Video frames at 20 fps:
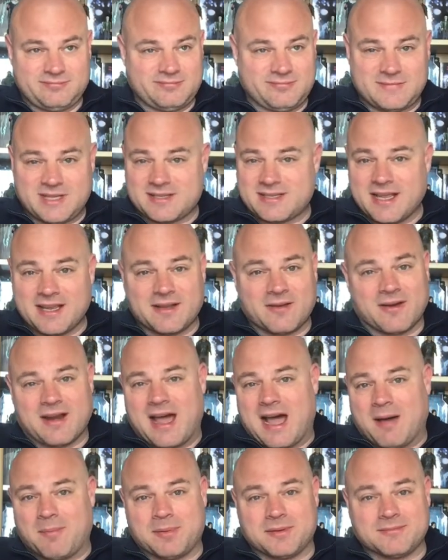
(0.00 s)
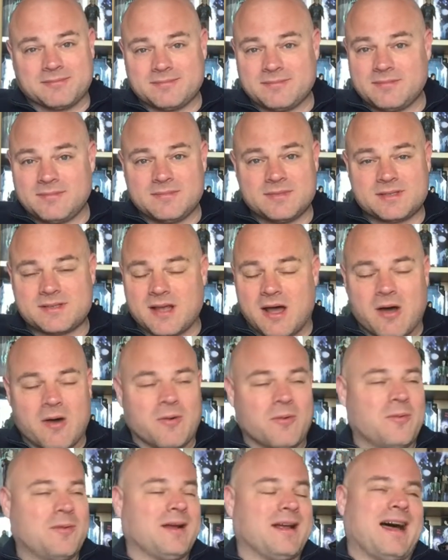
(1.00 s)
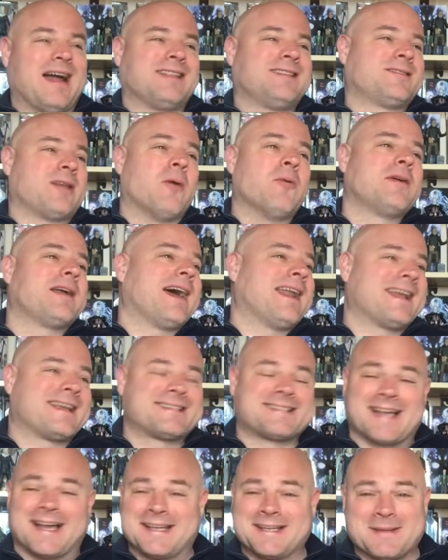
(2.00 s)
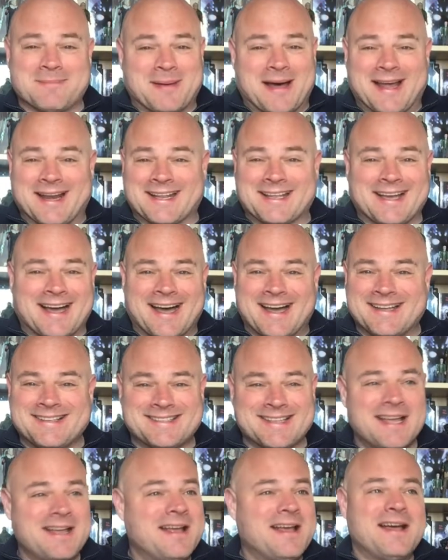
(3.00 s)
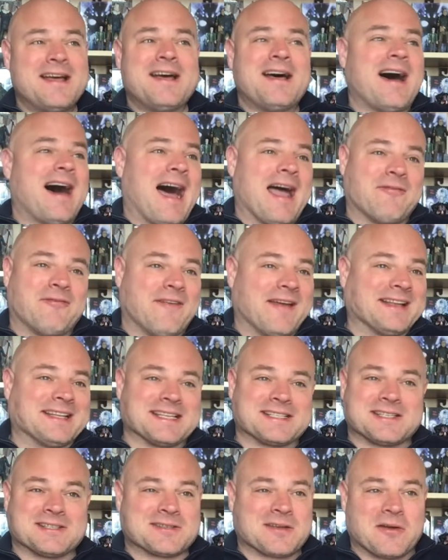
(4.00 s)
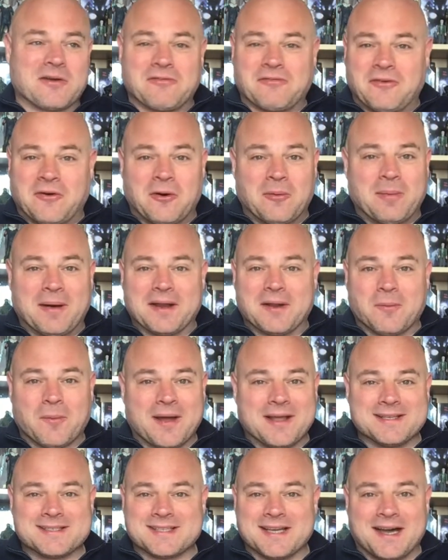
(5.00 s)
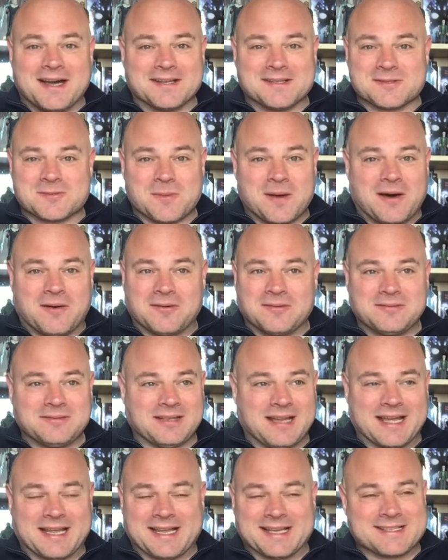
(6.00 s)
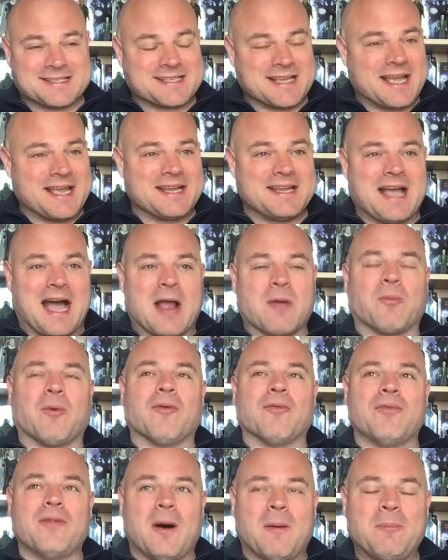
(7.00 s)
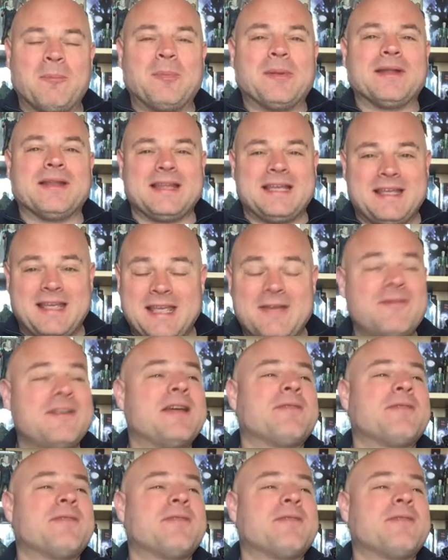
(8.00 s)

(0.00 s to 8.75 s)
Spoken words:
This ain't going to happen. So don't get excited about it, guys. I think this is going to fall by the wayside as well. Like I say, I will not believe, even